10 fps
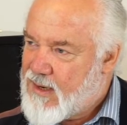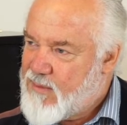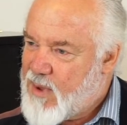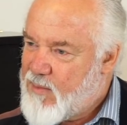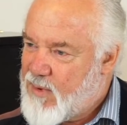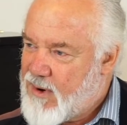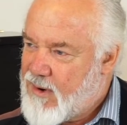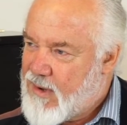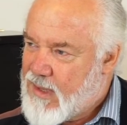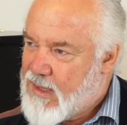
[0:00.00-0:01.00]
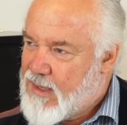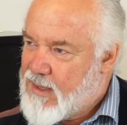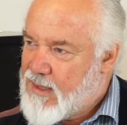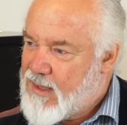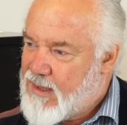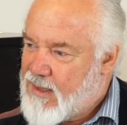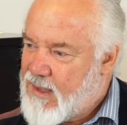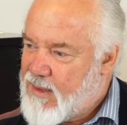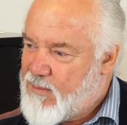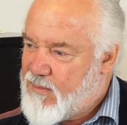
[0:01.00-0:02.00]
I remember
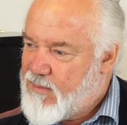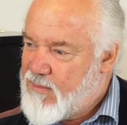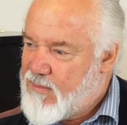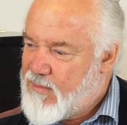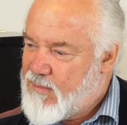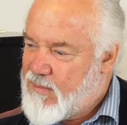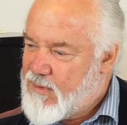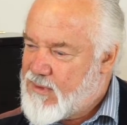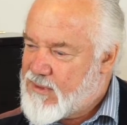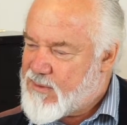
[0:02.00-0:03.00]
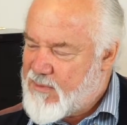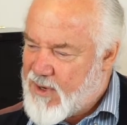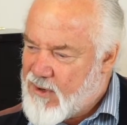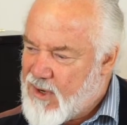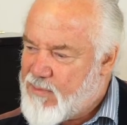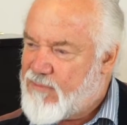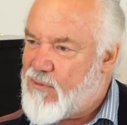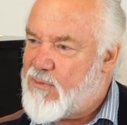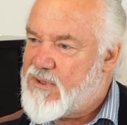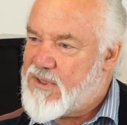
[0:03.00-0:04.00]
um, some of my early
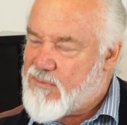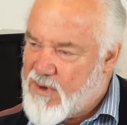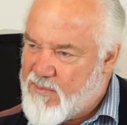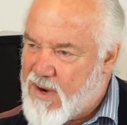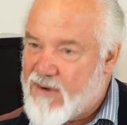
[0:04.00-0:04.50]
performances were in